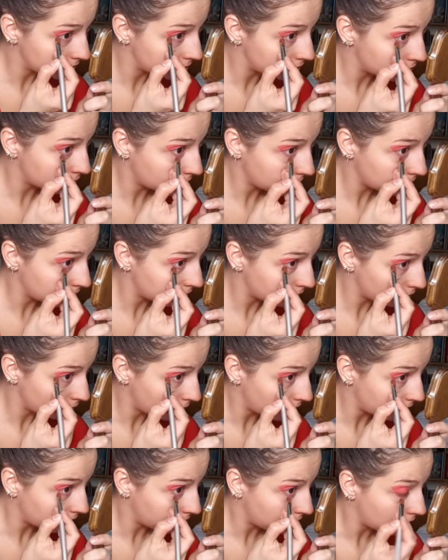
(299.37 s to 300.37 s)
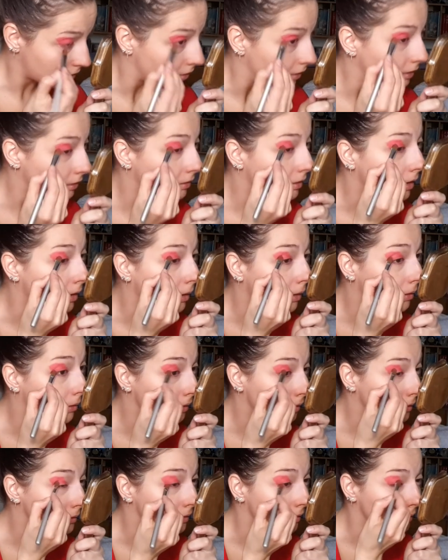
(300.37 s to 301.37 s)
this straight red line
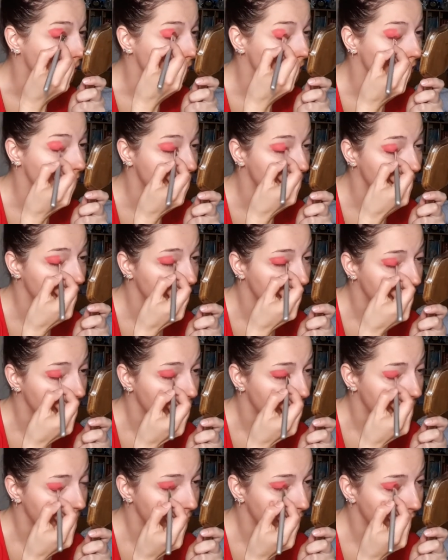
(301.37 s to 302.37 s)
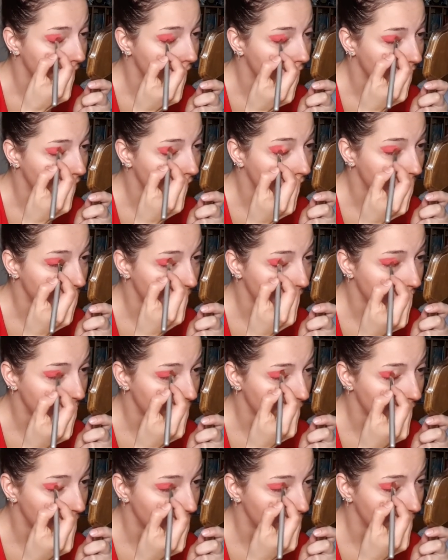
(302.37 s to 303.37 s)
like this and I'm
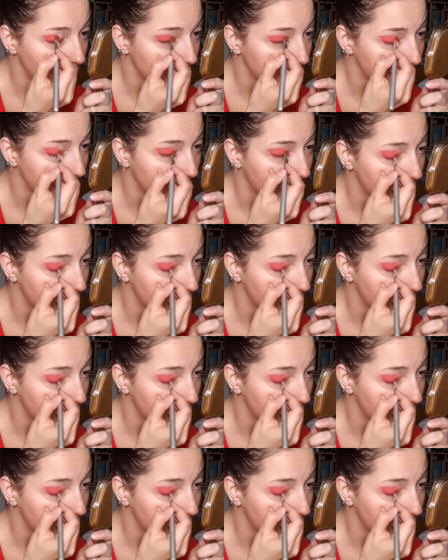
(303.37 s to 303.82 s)
making all of